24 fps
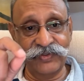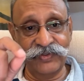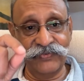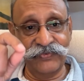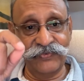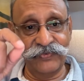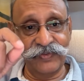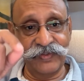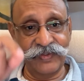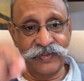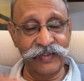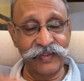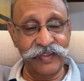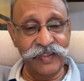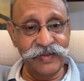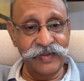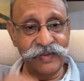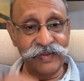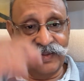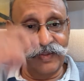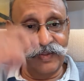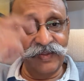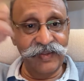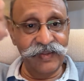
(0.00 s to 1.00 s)
of
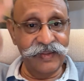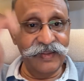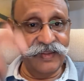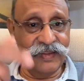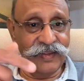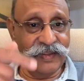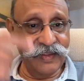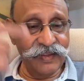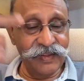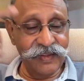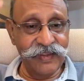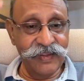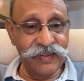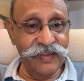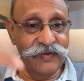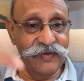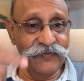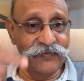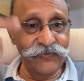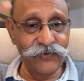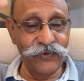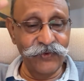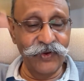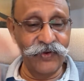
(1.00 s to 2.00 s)
any
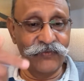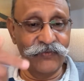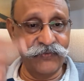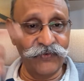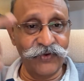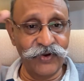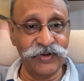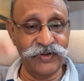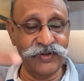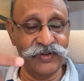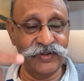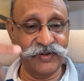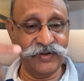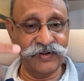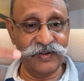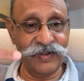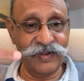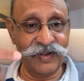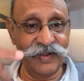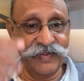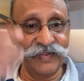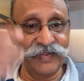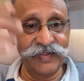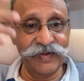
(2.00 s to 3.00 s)
inflow of water,
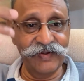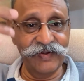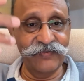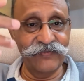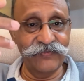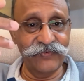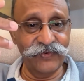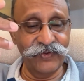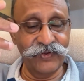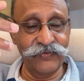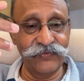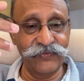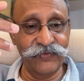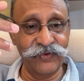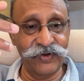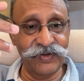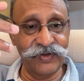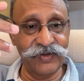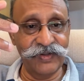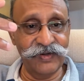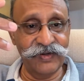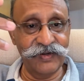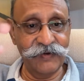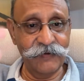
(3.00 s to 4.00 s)
higher inflow of
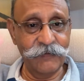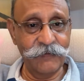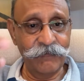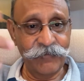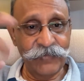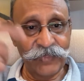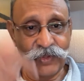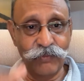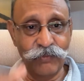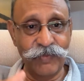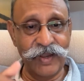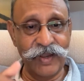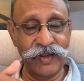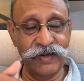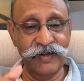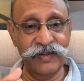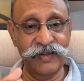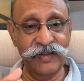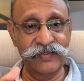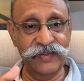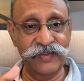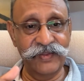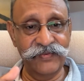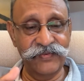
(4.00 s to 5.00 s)
water to
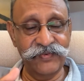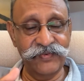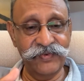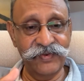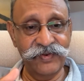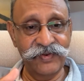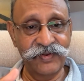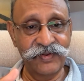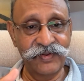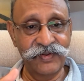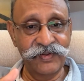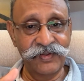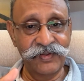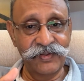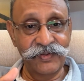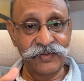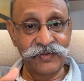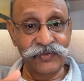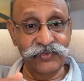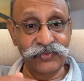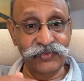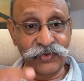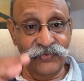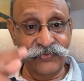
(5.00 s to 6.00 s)
Bangladesh.
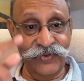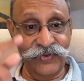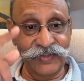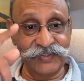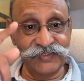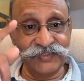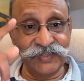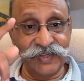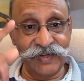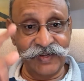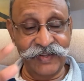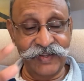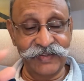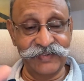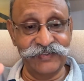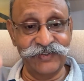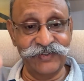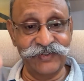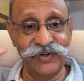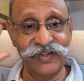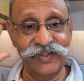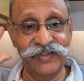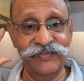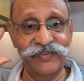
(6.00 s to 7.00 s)
So far, China has
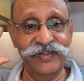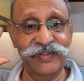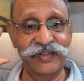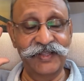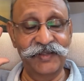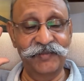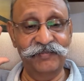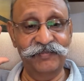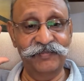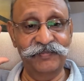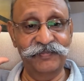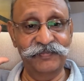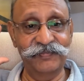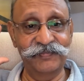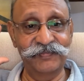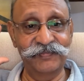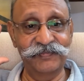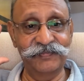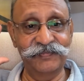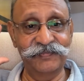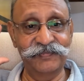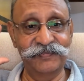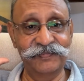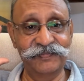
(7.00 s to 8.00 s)
not given them.
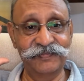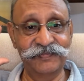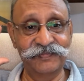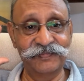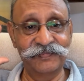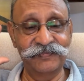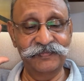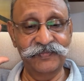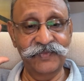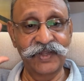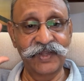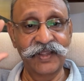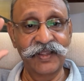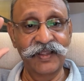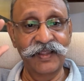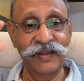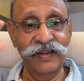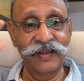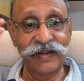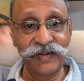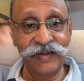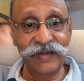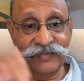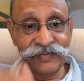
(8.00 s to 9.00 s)

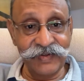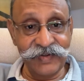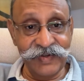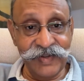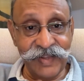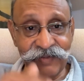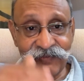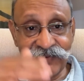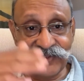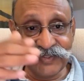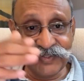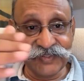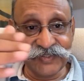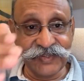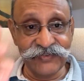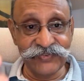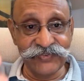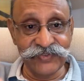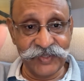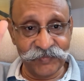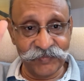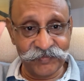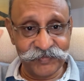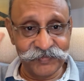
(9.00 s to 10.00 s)
It is India which
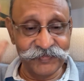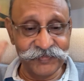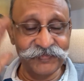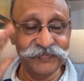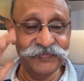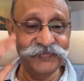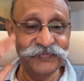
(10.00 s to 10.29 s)
gives them.